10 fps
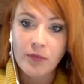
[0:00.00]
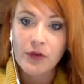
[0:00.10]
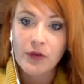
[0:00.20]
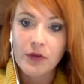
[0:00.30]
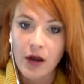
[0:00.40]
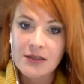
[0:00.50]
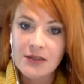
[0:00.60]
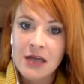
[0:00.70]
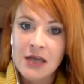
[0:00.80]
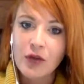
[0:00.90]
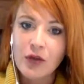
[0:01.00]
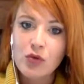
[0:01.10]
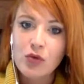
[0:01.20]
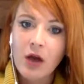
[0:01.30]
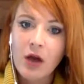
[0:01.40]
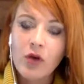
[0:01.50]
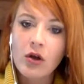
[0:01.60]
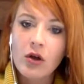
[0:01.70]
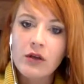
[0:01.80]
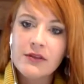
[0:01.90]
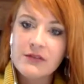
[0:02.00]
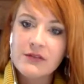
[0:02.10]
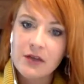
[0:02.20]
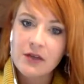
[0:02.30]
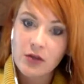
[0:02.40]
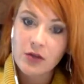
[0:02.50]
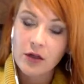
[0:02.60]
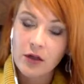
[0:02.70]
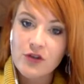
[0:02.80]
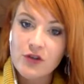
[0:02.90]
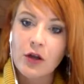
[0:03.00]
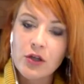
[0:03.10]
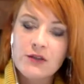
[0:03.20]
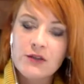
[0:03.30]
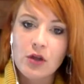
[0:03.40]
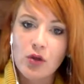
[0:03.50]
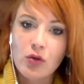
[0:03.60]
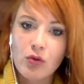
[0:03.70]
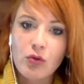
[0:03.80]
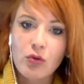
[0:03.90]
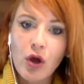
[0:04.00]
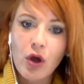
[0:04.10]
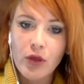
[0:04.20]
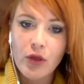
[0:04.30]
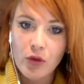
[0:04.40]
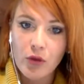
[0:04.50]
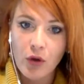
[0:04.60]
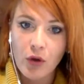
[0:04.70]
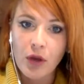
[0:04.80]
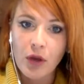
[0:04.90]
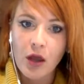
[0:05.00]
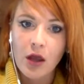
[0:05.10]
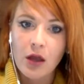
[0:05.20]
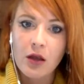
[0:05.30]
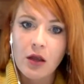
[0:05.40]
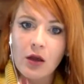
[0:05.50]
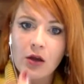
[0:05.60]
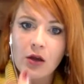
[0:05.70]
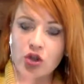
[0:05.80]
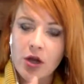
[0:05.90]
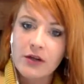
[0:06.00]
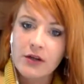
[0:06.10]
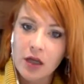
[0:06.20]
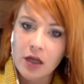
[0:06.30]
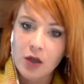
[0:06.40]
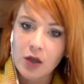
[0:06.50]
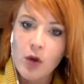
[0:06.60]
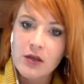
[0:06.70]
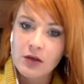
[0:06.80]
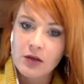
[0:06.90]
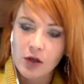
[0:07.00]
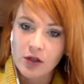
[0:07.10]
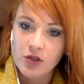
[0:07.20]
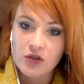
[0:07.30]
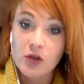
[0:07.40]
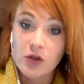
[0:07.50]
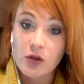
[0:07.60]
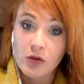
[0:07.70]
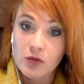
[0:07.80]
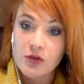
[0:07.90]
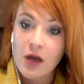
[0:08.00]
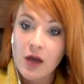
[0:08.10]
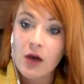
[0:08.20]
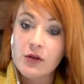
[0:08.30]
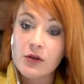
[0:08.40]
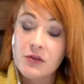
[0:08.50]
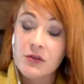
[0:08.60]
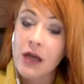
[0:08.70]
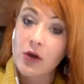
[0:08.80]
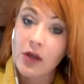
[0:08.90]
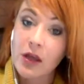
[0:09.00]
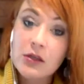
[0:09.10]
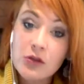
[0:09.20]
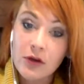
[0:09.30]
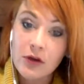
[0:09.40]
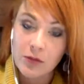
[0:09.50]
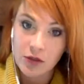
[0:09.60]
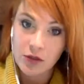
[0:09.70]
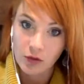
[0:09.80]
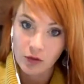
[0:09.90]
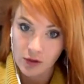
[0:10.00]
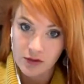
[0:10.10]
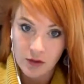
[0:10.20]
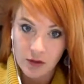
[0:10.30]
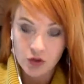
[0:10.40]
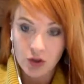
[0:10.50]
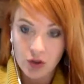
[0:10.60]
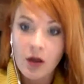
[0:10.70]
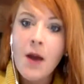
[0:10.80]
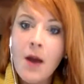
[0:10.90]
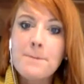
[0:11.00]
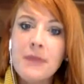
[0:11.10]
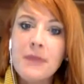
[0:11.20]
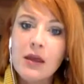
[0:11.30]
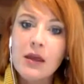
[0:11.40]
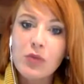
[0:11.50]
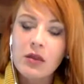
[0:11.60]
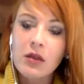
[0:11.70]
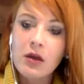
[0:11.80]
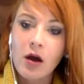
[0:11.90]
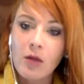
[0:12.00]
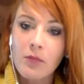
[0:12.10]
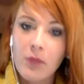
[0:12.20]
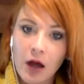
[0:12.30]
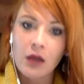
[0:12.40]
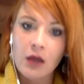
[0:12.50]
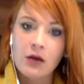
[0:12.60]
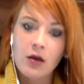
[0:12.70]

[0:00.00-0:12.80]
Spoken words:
Need to interact. And then you have all of these technologies and integrations that you own, and trying to decide what technologies to use, how to use them, and how to integrate them into your organization may be the combined